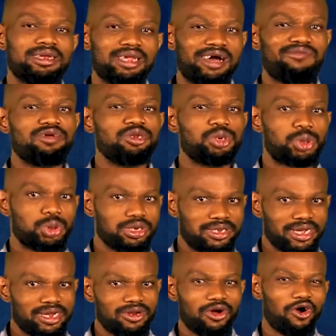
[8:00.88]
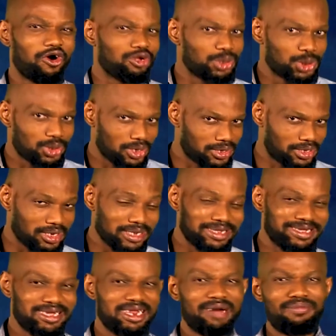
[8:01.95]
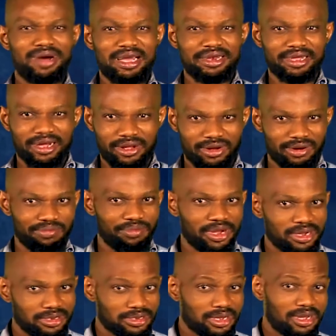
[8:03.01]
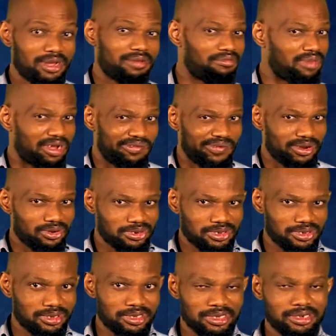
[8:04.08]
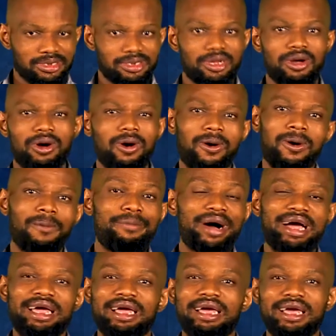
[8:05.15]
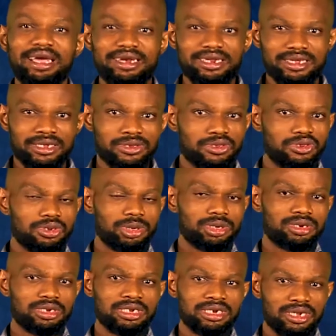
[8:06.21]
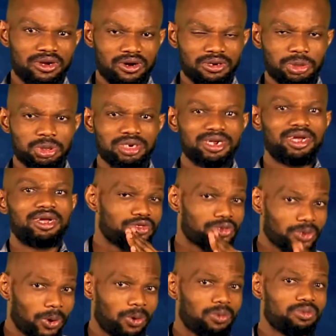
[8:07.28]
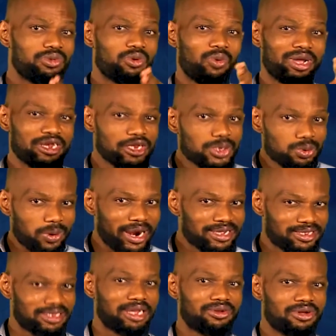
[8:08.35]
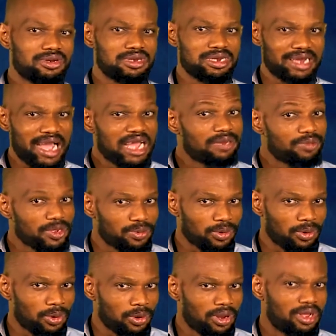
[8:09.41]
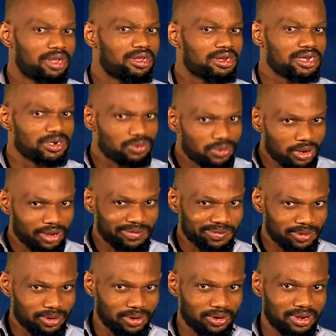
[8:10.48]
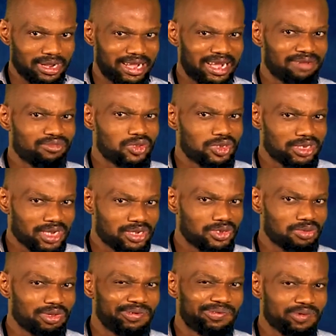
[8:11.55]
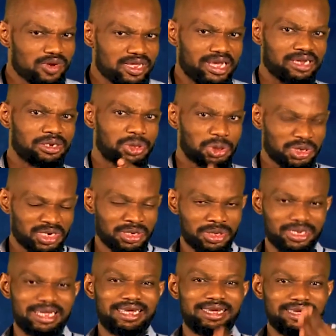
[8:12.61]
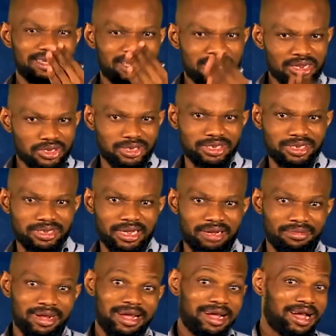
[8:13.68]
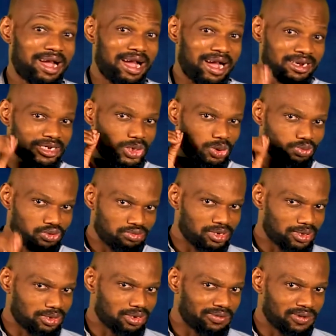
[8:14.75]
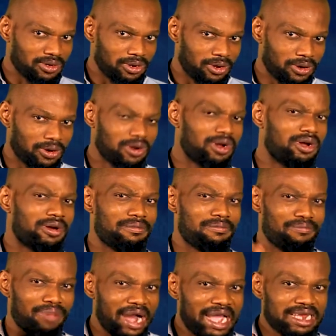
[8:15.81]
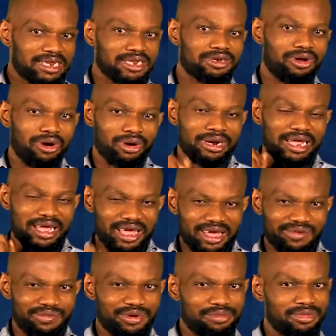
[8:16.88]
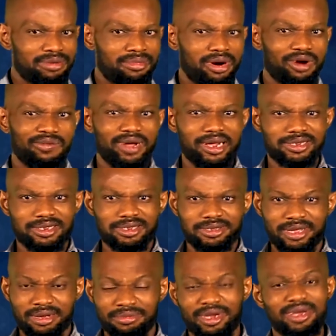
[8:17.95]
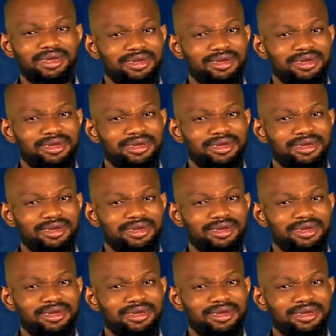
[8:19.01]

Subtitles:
they have been treated unjustly, either by their government, by fellow citizens, or by any institution in the country. So, when these rights are not denied people, the rule of law can be said to be fully entrenched in a system and the supremacy of the law binding on every member of that system.